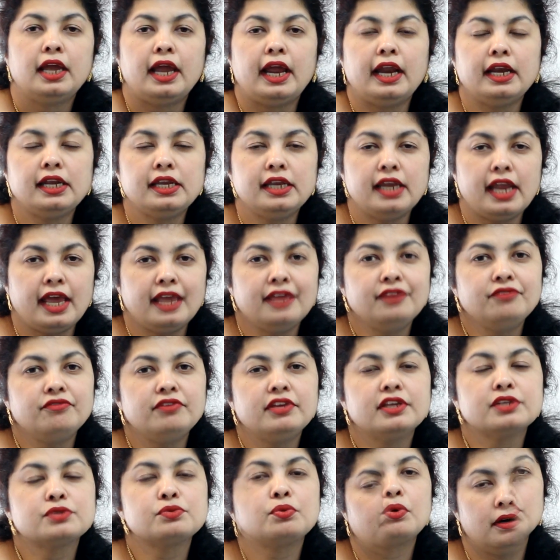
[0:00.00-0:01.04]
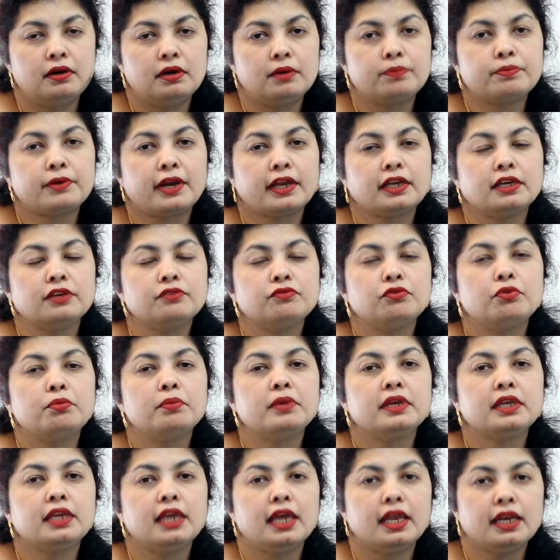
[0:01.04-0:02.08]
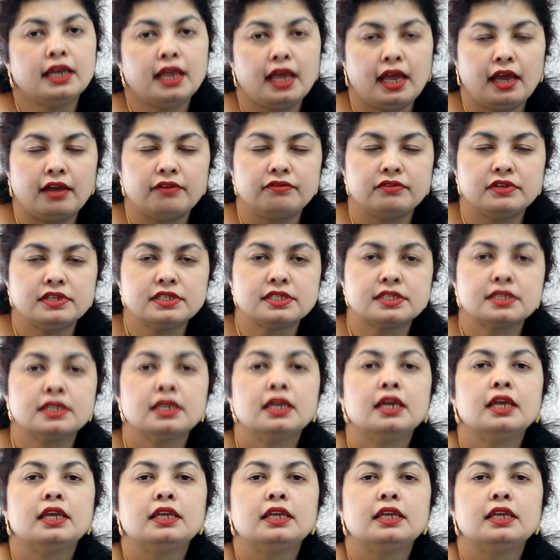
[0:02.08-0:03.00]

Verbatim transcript: At 9 weeks what a pregnant woman can have is